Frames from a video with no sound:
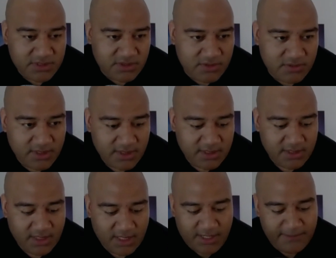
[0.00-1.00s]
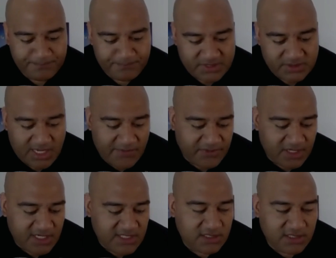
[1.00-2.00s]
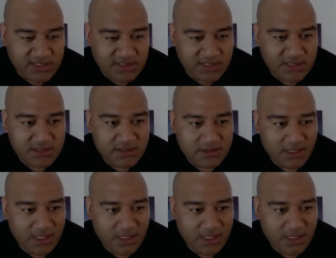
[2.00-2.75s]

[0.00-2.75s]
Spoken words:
So, so after isolation,